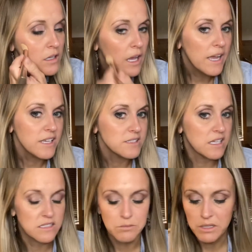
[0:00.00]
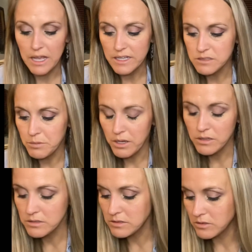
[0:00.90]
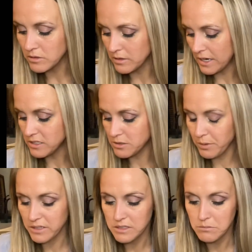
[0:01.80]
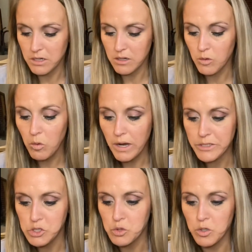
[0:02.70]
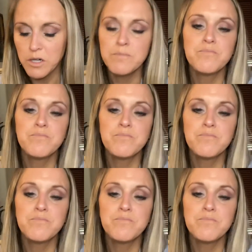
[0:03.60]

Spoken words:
I guess that's melasma or age spots, I'm not quite sure.